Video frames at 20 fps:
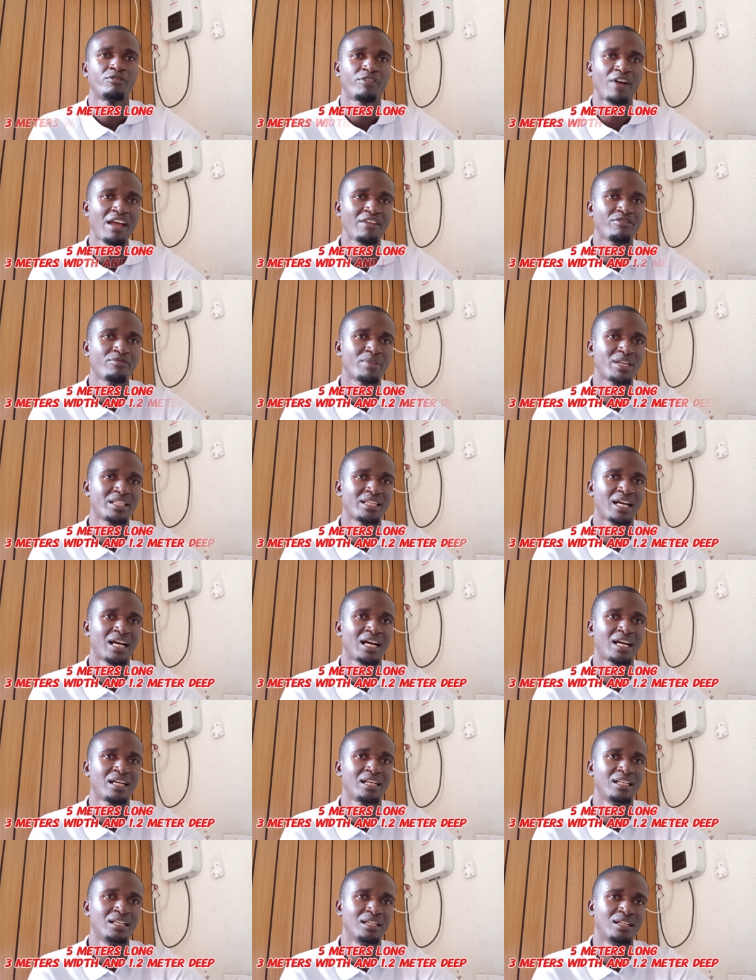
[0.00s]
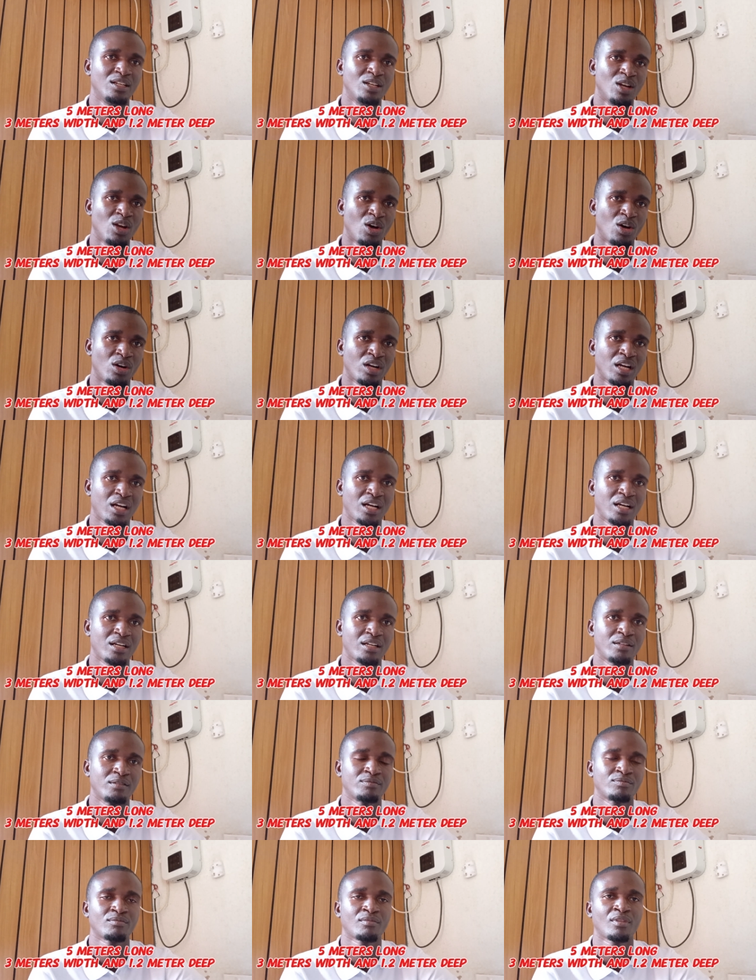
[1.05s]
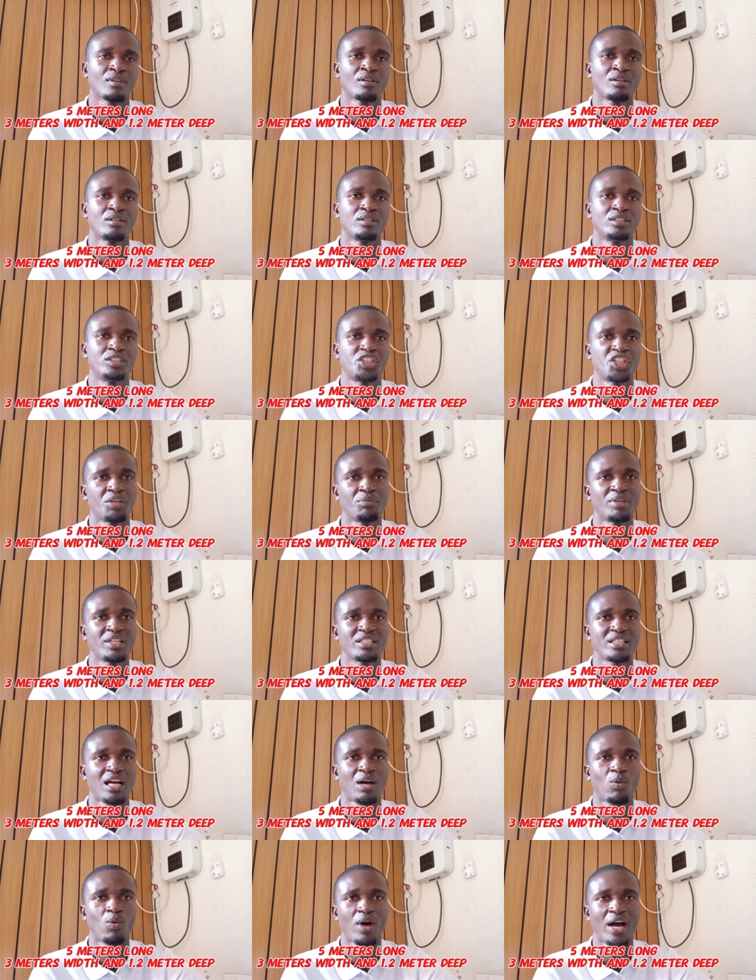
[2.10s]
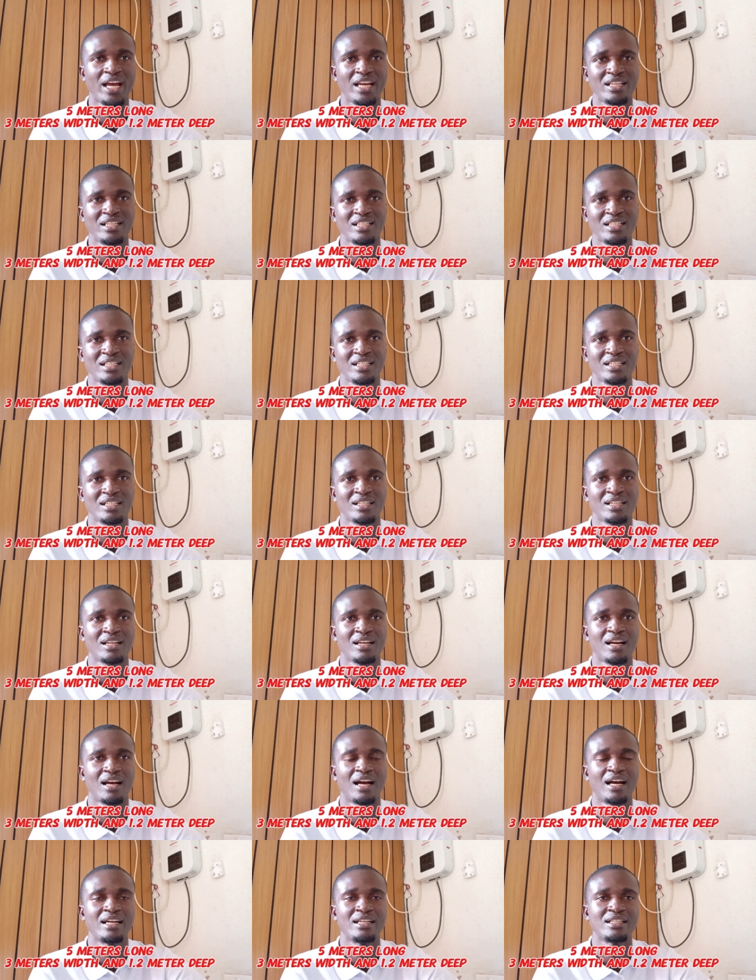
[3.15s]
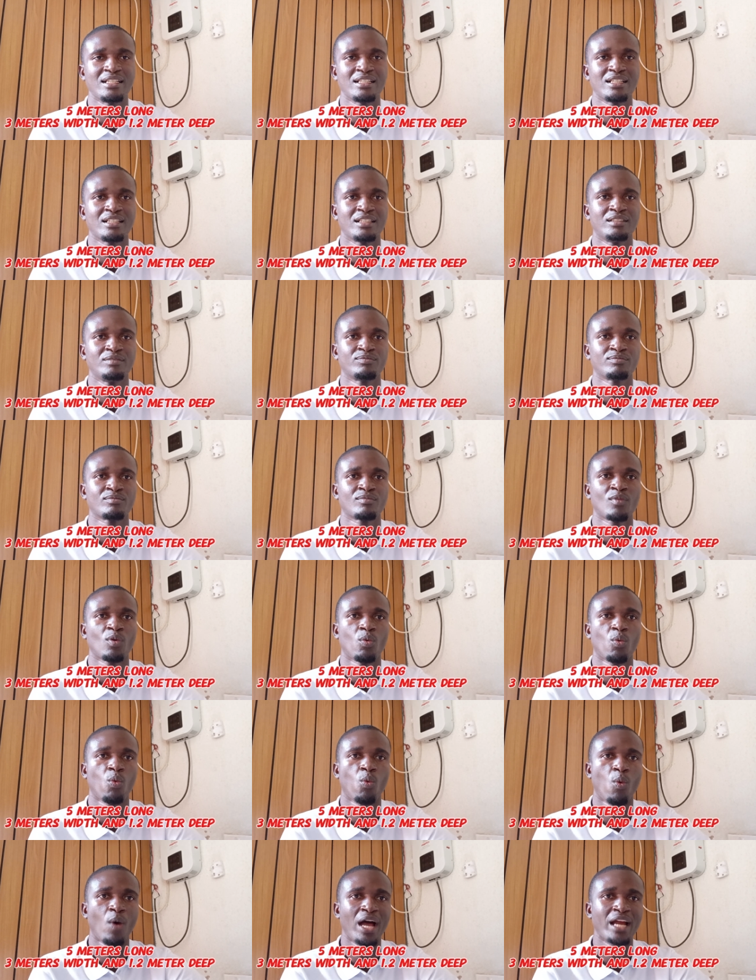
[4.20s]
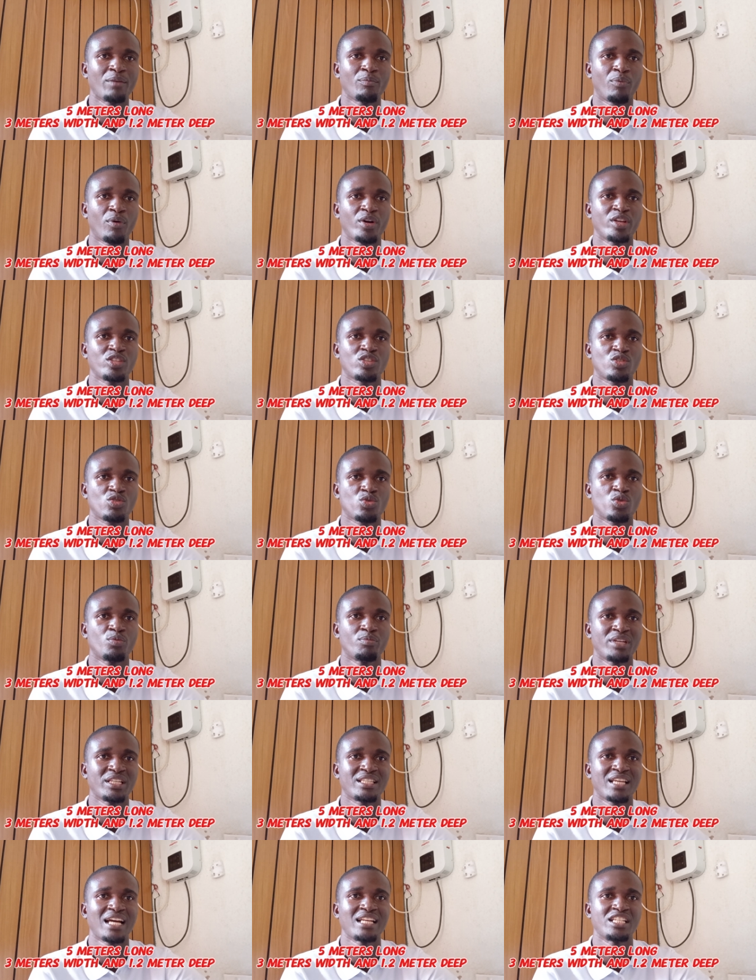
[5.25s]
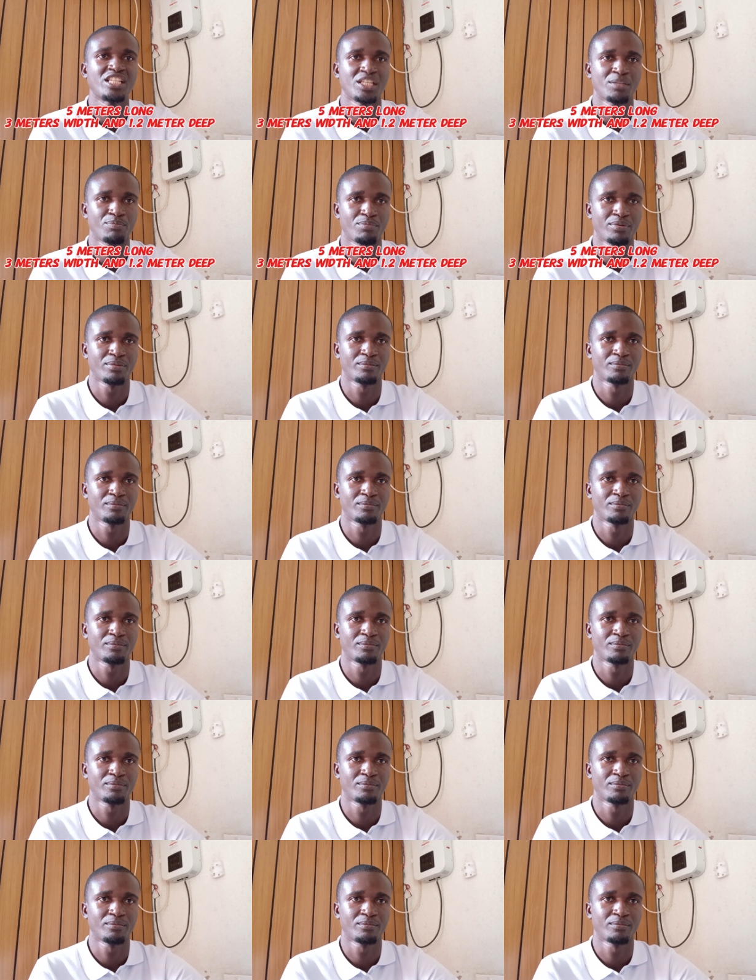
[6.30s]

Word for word: 5 meter long, 3 meter wide, and 1.2 meter deep.